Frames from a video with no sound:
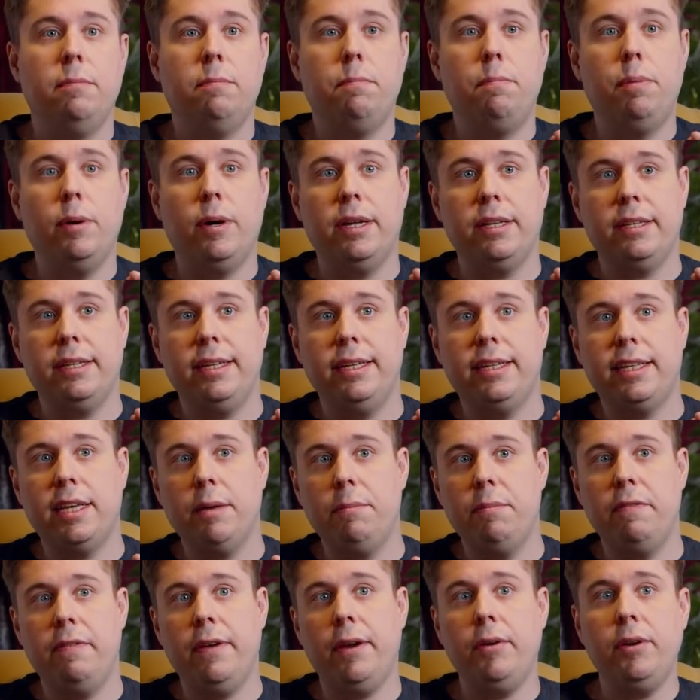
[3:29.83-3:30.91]
But it
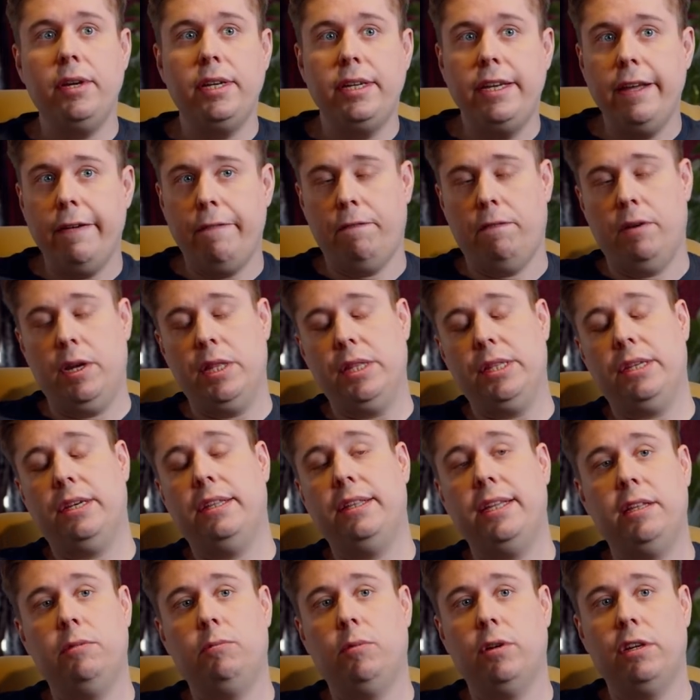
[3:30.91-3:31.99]
can be very different
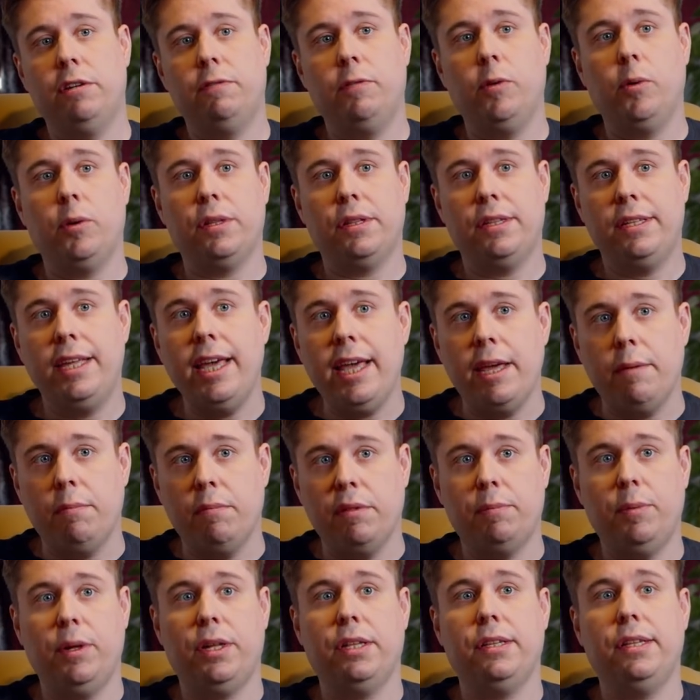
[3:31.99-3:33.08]
than inward focused
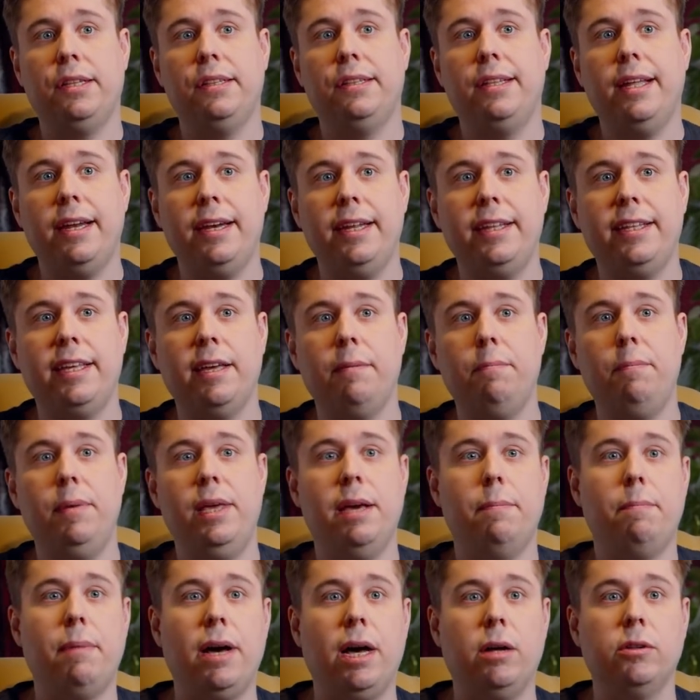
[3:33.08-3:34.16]
games, because instead it can
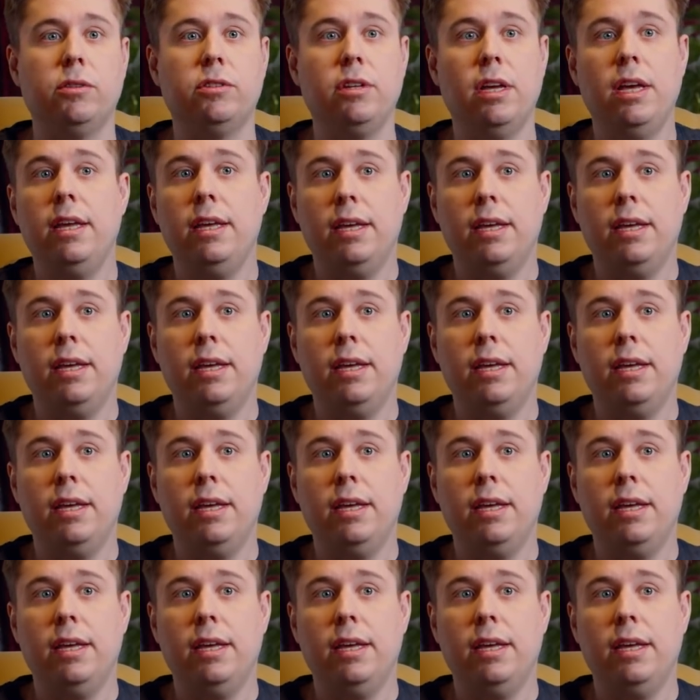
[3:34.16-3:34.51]
be about,